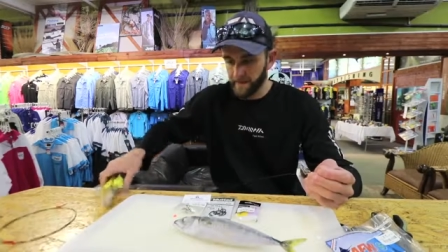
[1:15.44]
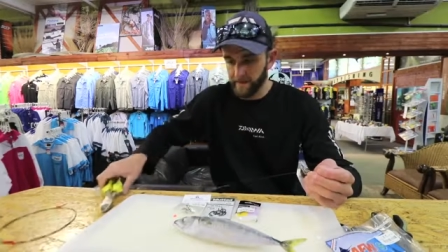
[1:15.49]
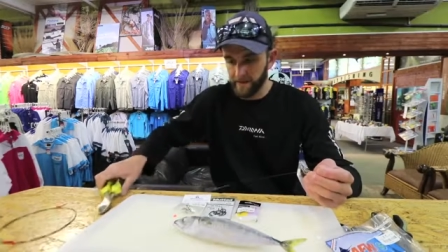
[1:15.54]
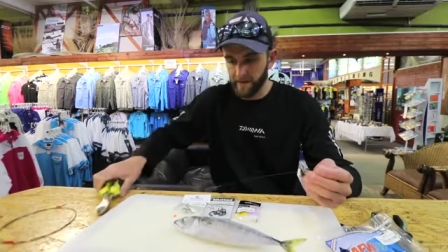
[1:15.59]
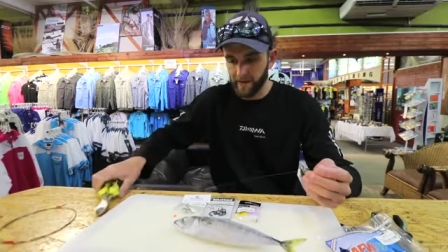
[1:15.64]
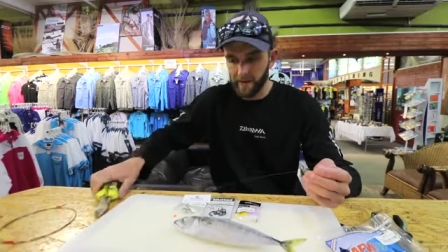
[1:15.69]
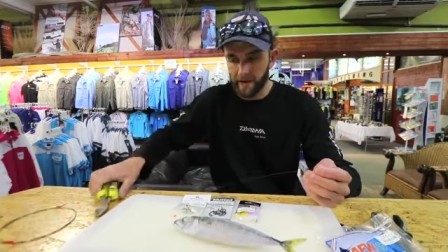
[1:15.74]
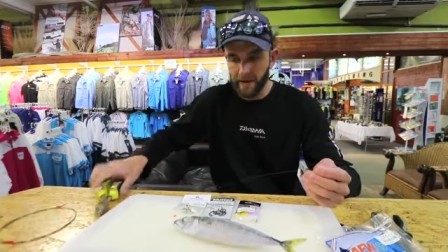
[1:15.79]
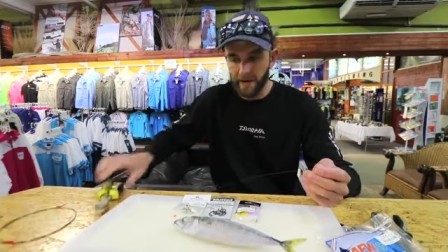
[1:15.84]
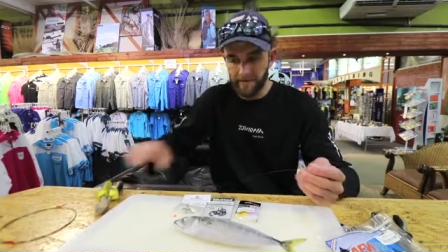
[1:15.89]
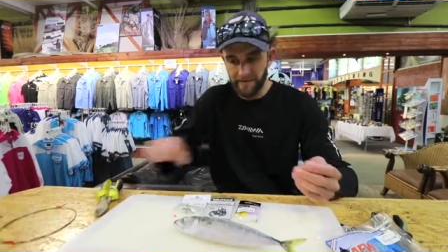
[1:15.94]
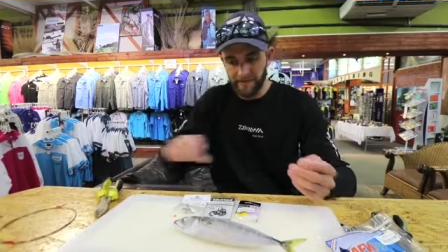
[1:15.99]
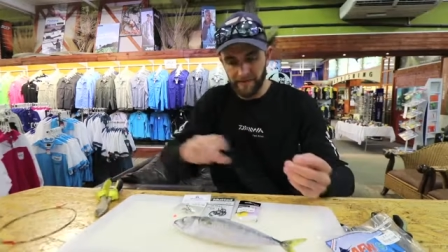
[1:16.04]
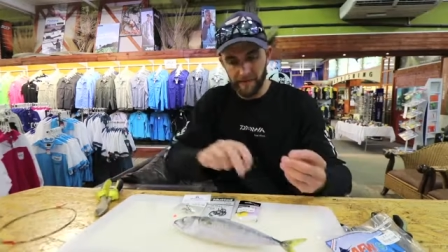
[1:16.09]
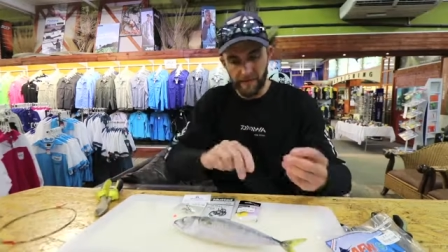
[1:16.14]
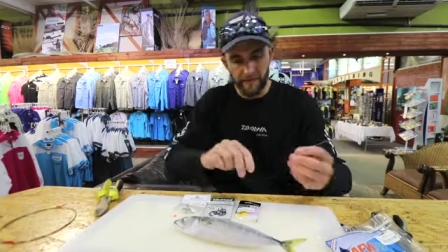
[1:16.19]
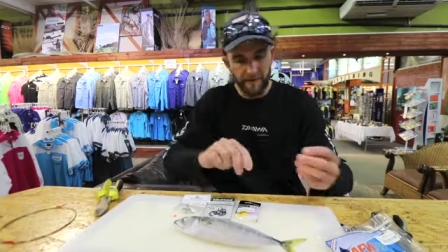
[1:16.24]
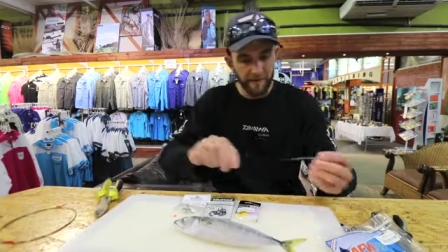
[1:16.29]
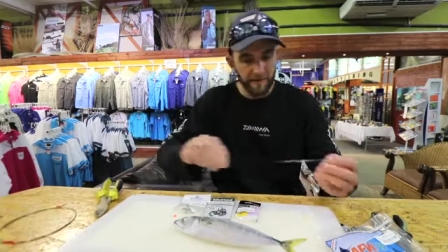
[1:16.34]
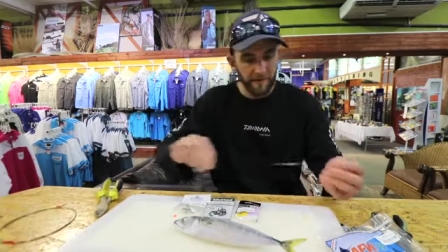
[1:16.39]
Okay,
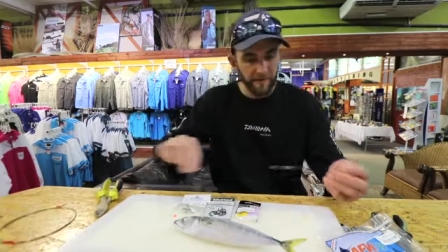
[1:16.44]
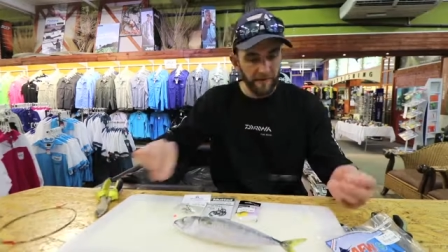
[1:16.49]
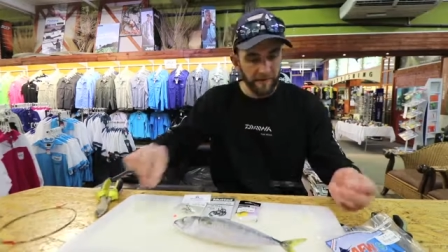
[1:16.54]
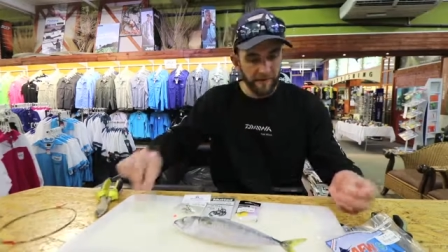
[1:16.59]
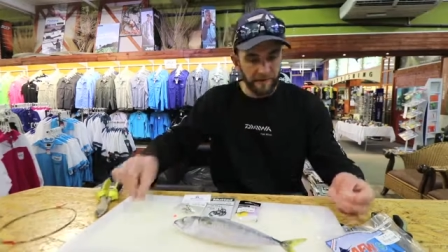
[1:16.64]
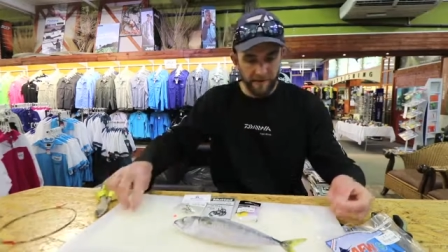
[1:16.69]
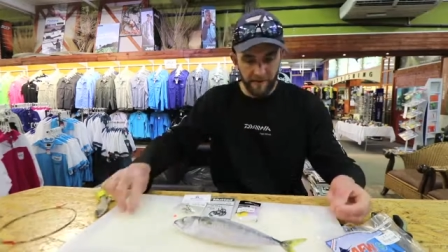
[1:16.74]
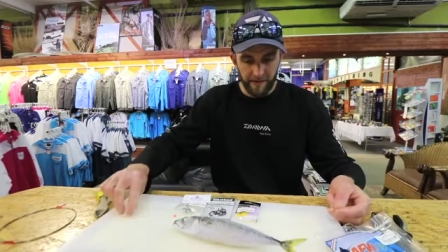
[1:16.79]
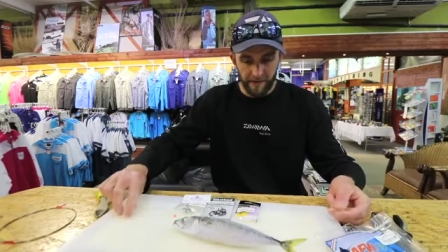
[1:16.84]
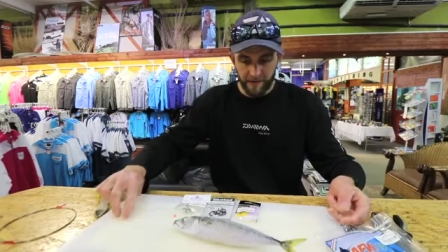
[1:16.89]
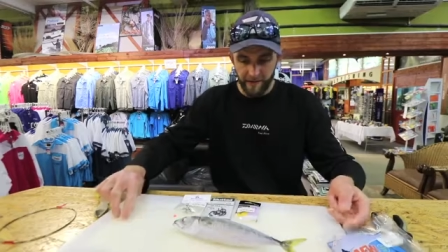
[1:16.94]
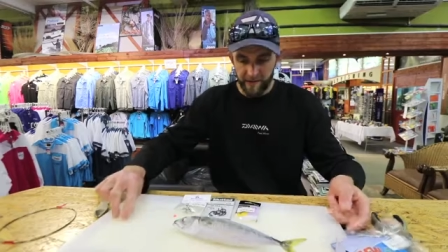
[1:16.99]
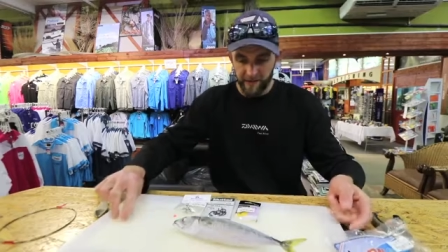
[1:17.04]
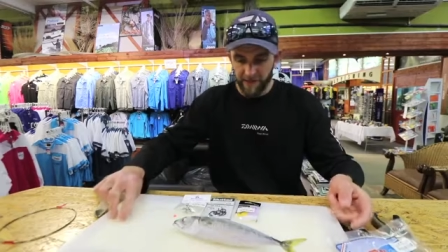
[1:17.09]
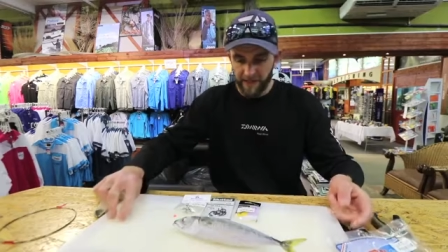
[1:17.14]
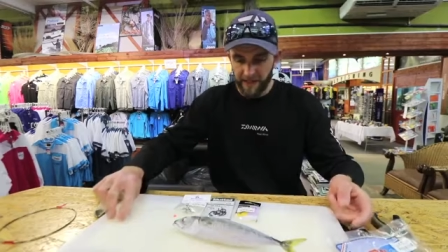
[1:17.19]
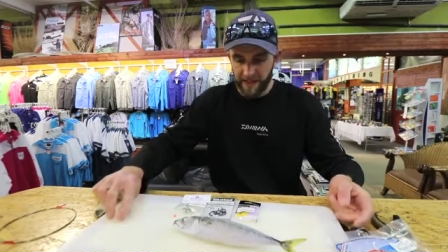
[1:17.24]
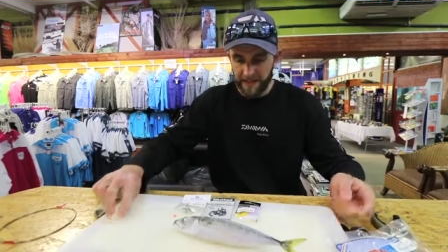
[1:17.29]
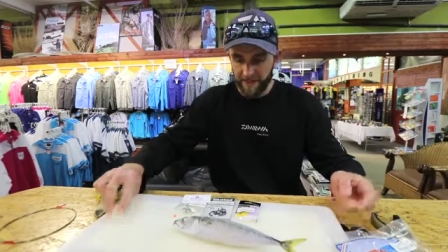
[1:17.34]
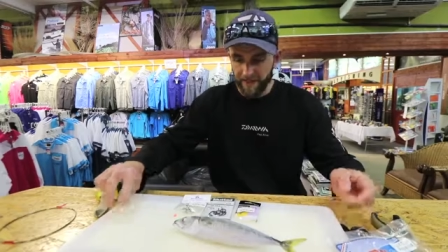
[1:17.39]

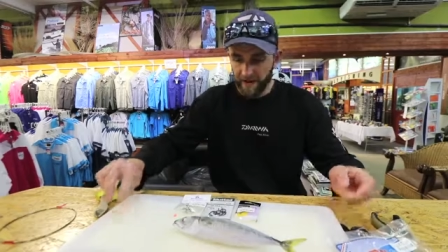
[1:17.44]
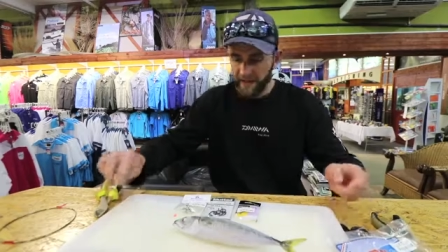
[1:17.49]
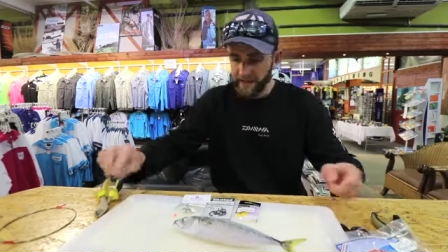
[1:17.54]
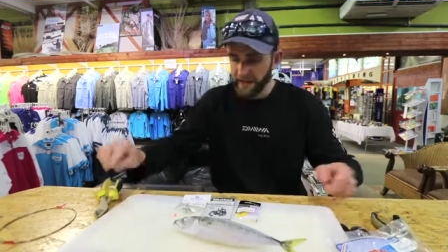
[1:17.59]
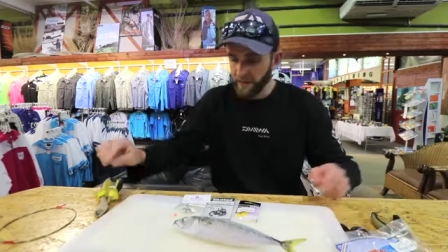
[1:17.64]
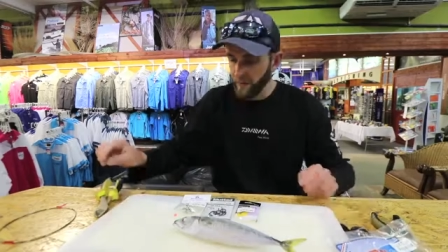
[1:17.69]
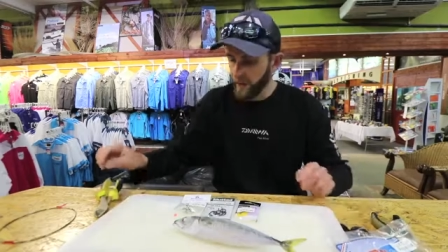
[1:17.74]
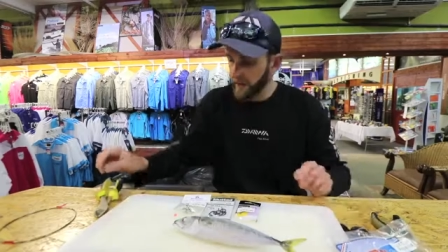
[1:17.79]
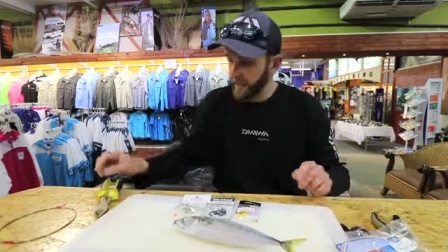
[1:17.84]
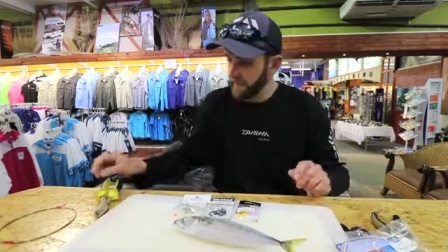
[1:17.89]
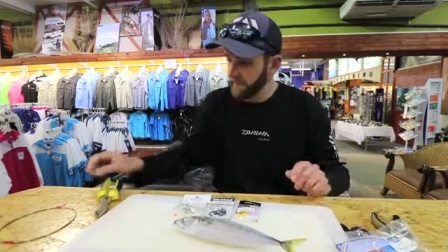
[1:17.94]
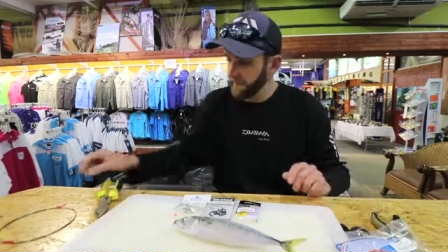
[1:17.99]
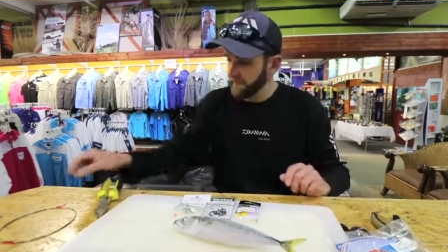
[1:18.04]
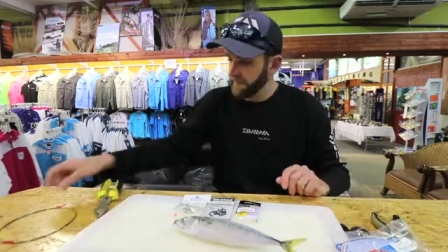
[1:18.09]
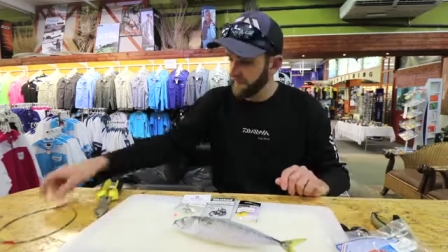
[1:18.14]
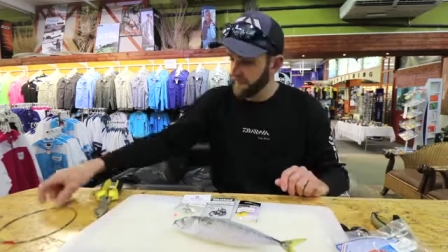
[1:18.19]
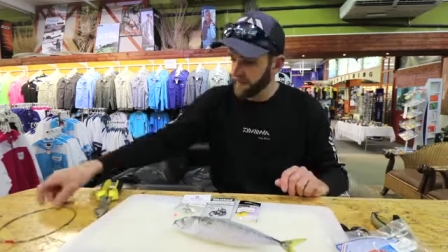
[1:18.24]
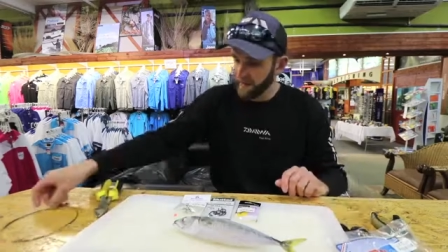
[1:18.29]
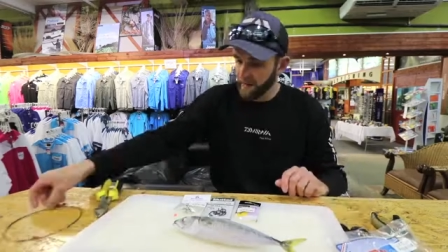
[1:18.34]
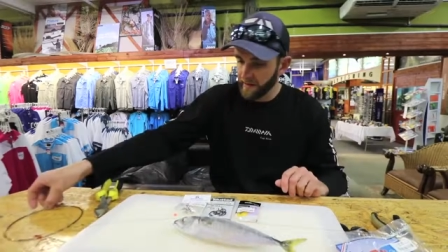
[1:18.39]
so that's my lead wire
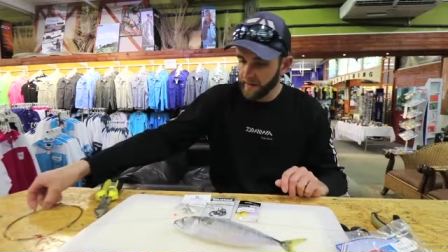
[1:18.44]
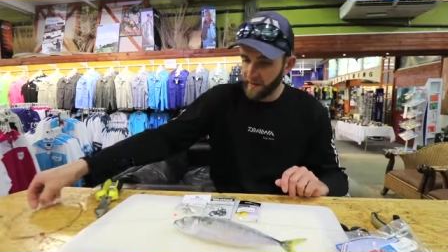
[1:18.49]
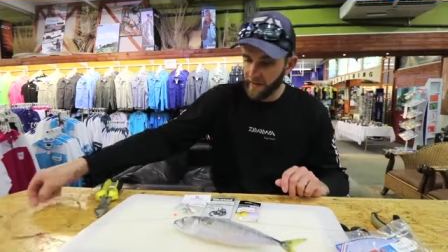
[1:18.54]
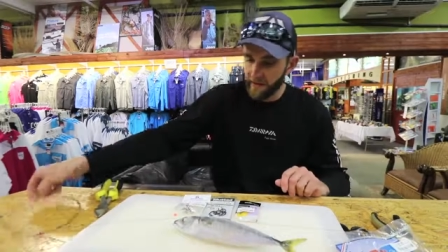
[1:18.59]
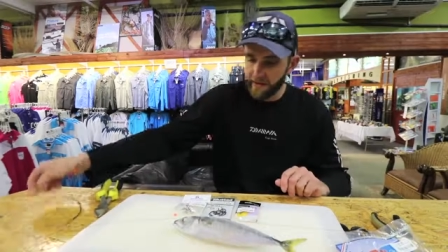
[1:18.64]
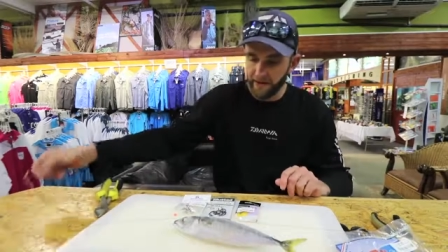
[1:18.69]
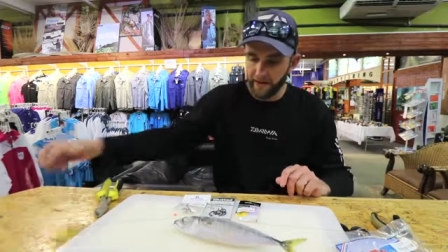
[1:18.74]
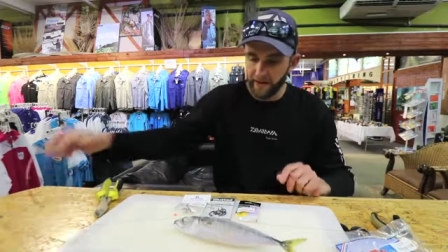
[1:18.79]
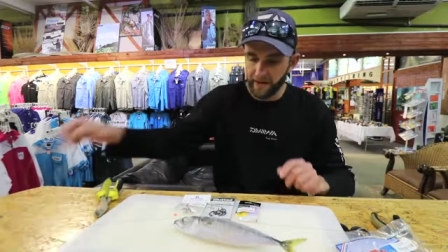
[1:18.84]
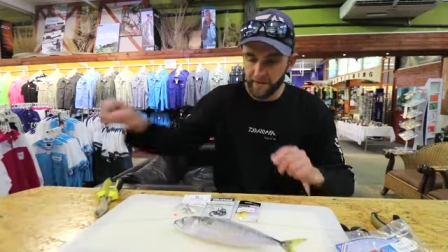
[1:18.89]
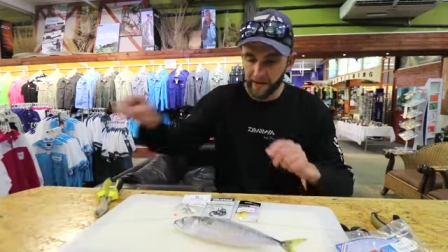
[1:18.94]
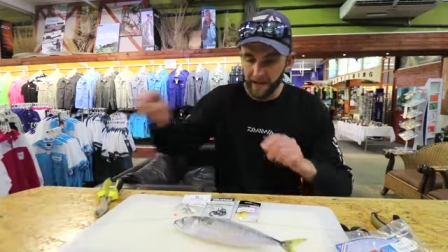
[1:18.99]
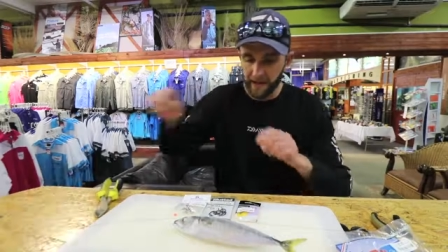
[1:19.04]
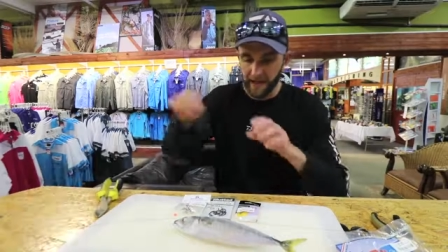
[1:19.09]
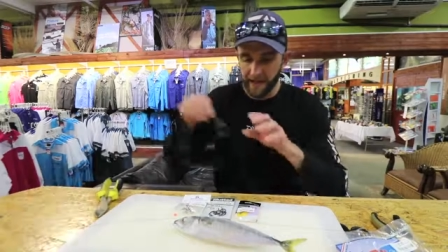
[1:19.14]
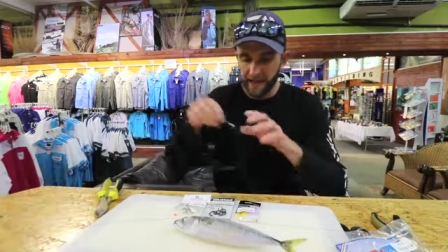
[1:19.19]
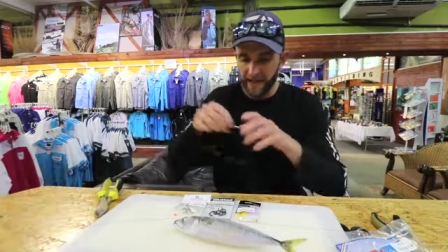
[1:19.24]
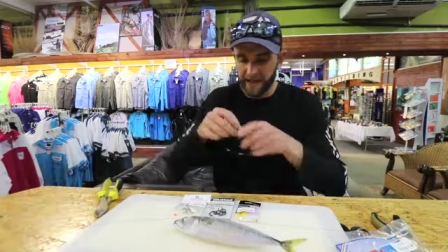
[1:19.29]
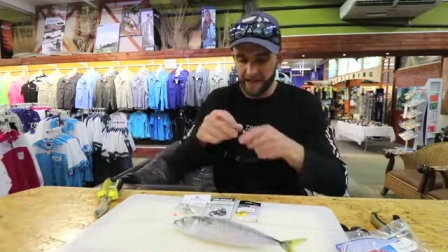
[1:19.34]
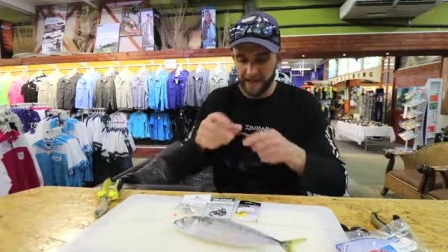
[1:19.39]
and then I'm
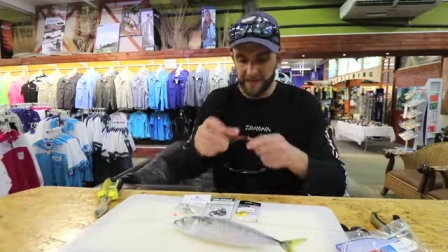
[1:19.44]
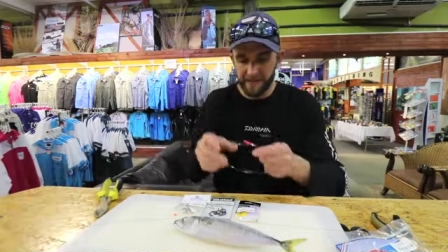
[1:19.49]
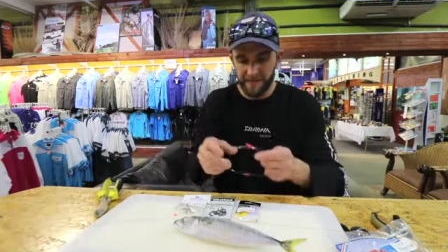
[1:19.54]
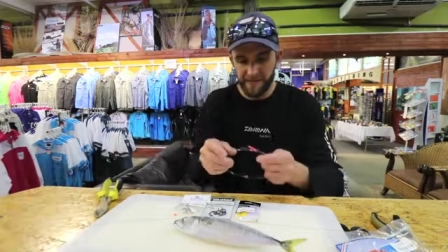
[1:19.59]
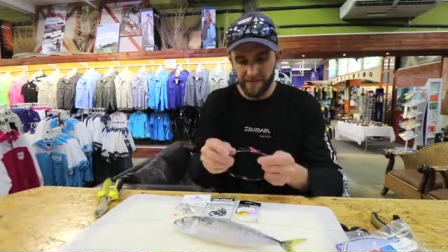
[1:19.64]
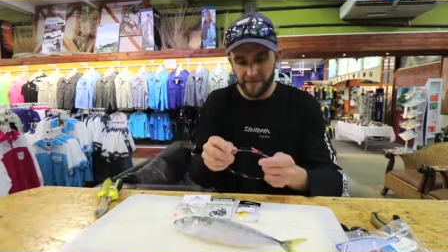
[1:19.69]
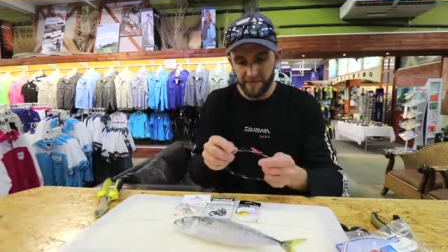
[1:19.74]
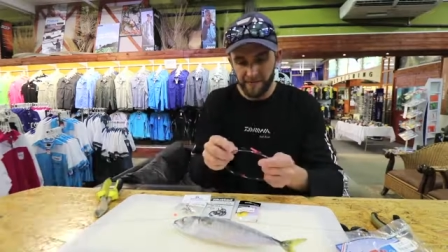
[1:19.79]
gonna cut.